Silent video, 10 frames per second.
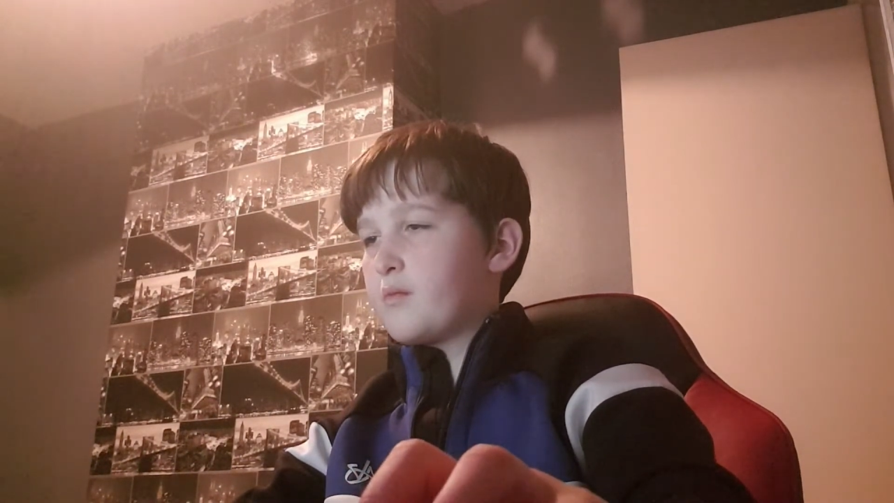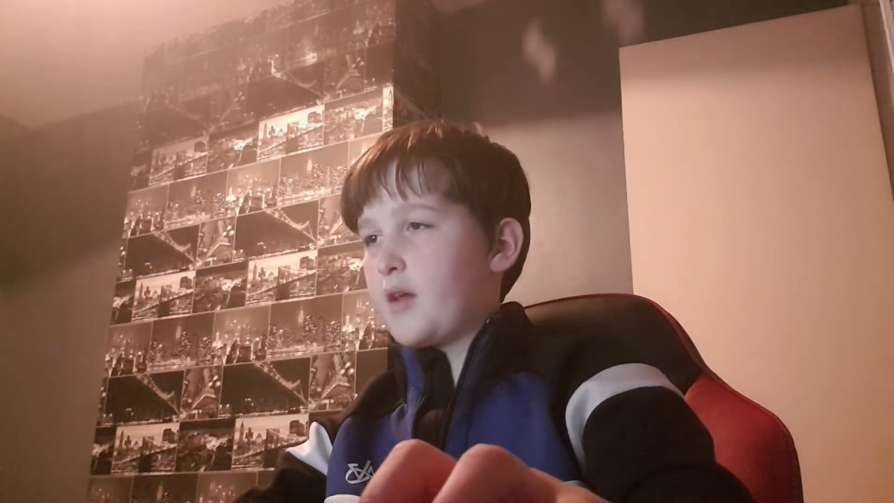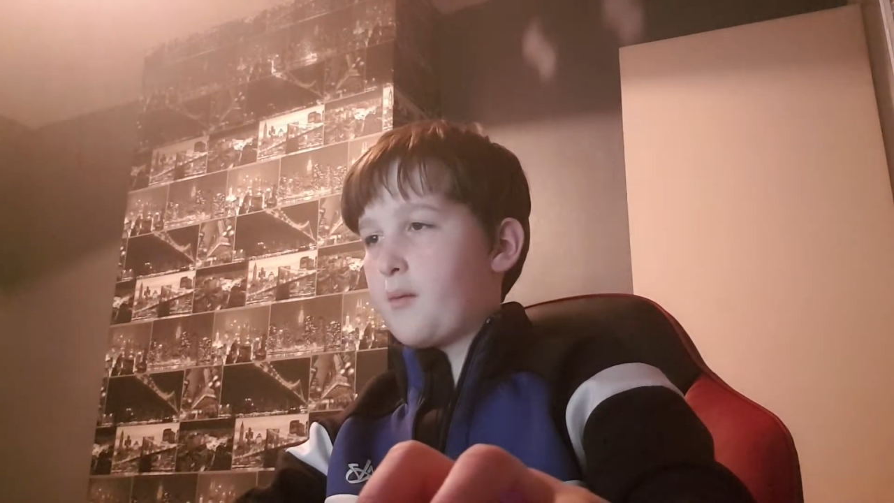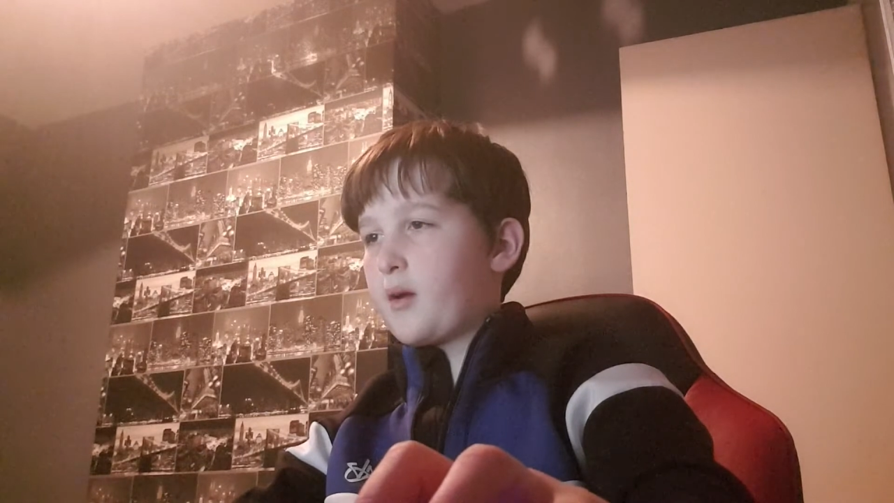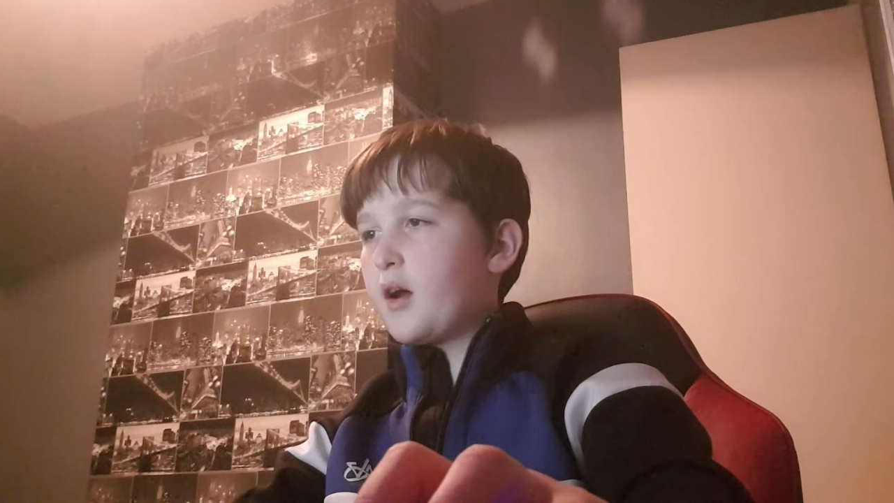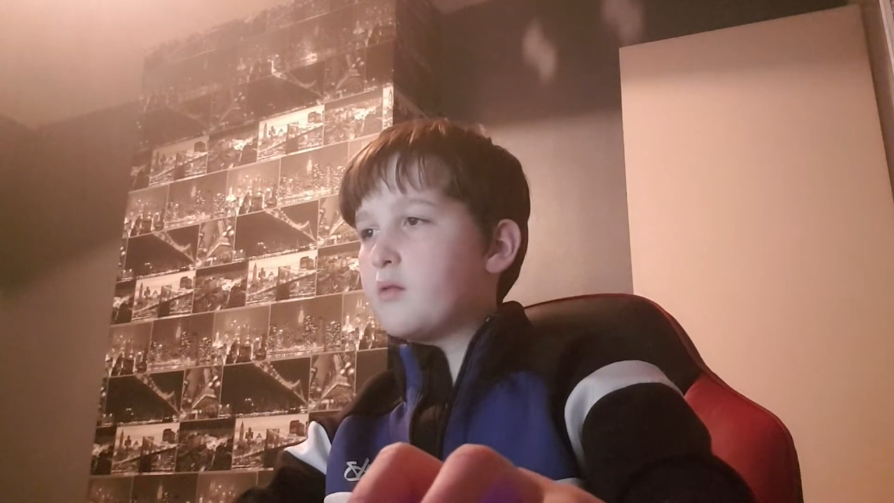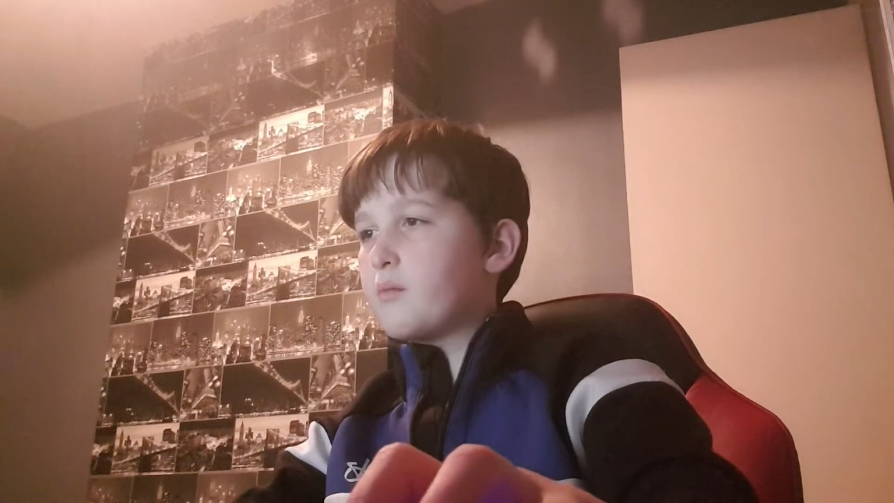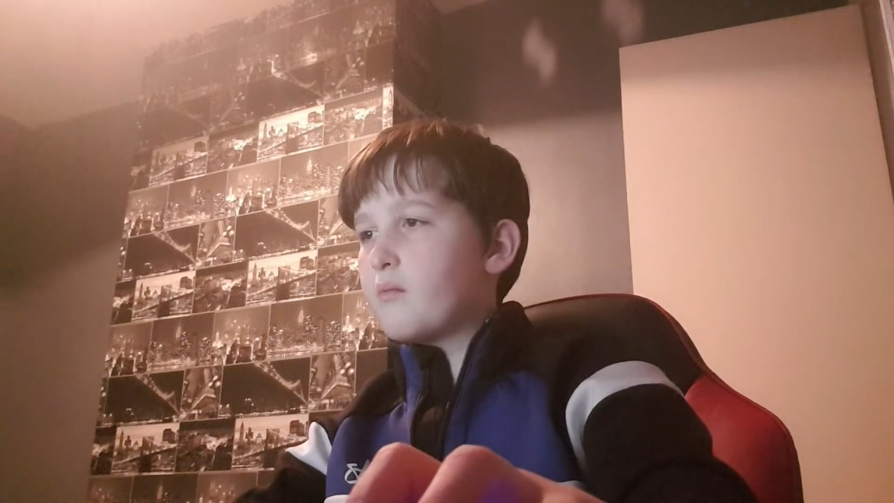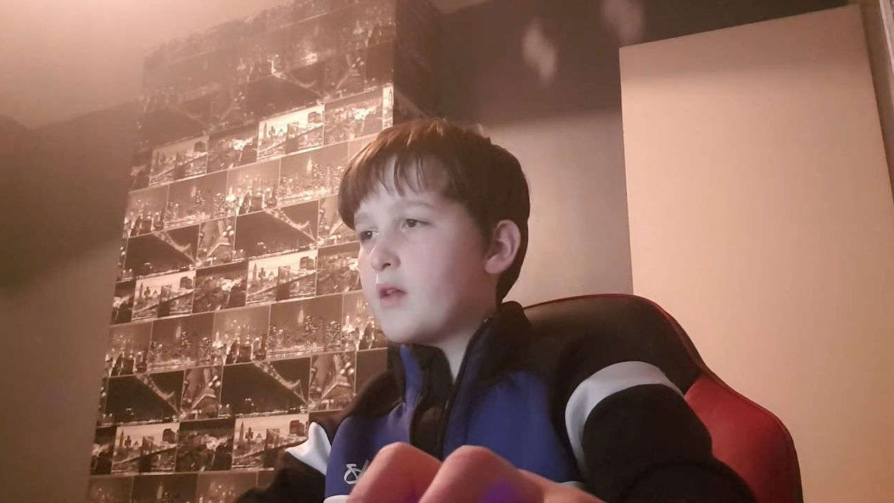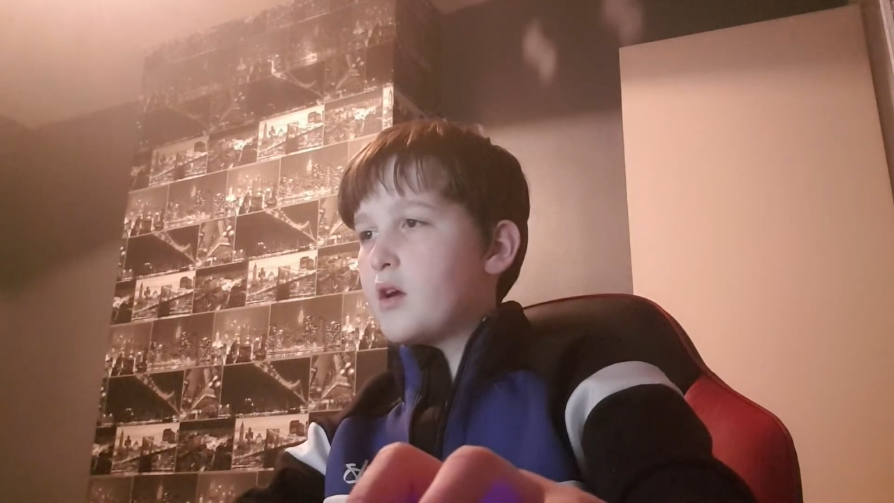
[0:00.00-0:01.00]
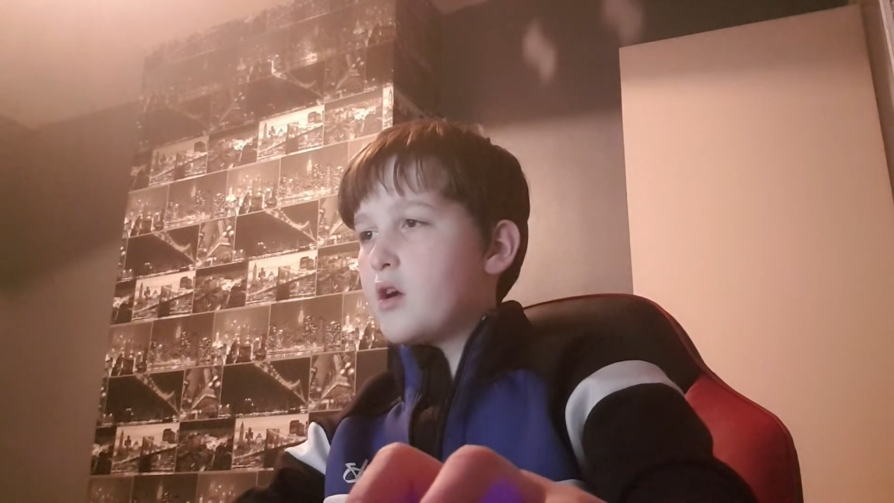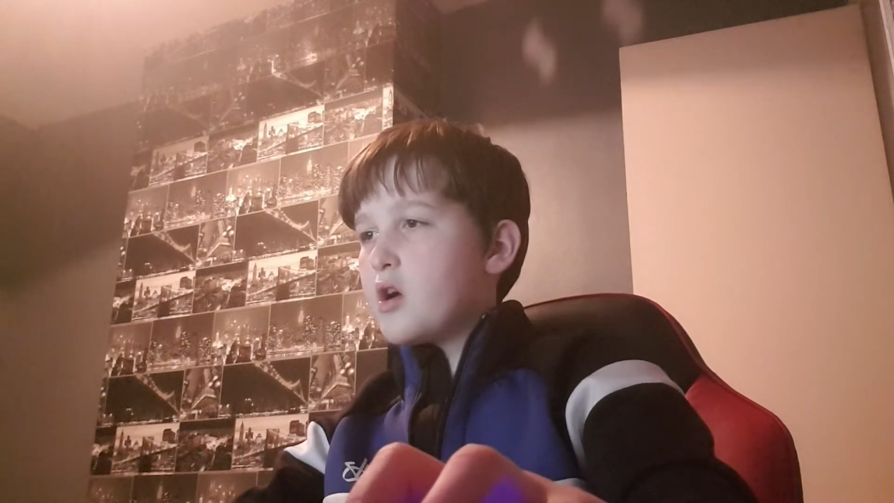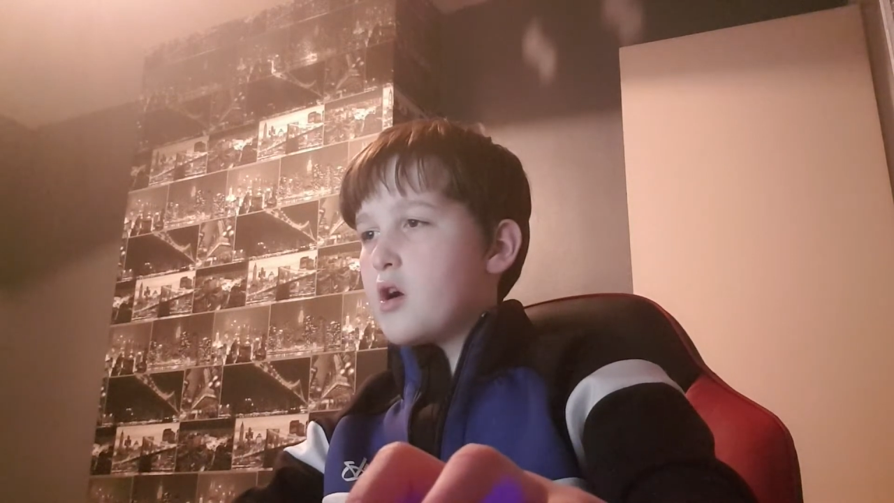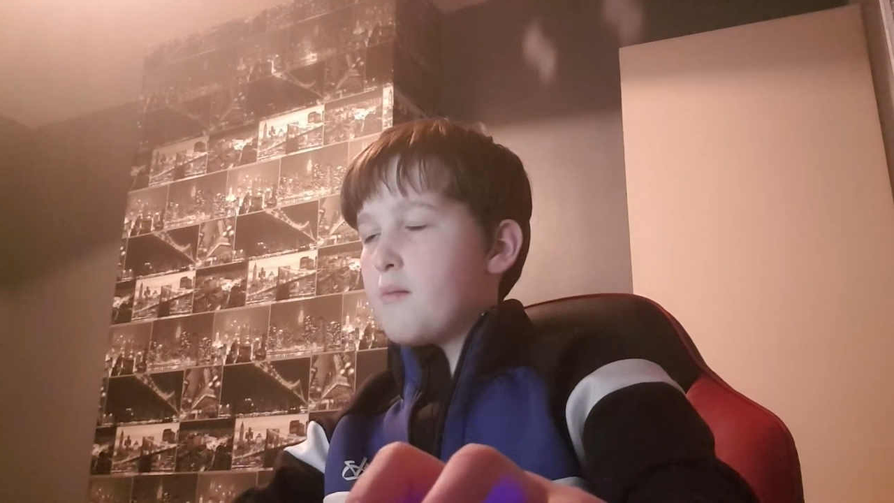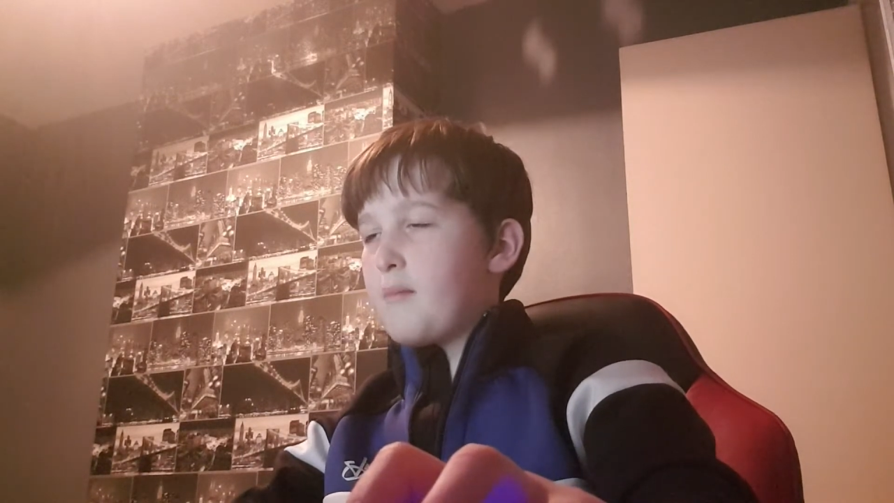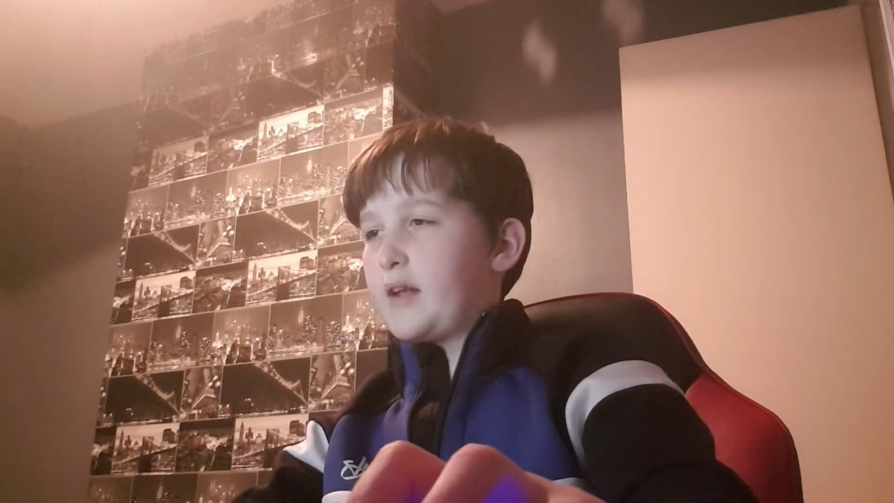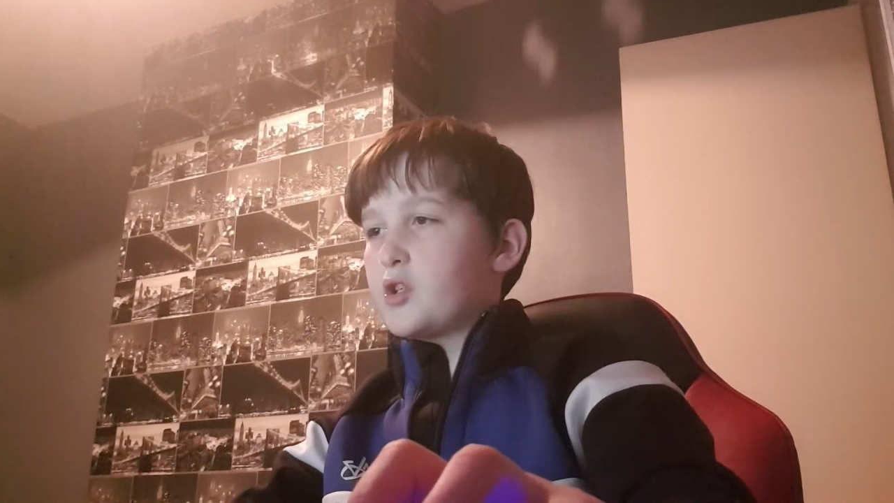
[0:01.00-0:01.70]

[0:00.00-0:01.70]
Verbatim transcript: There we go. Made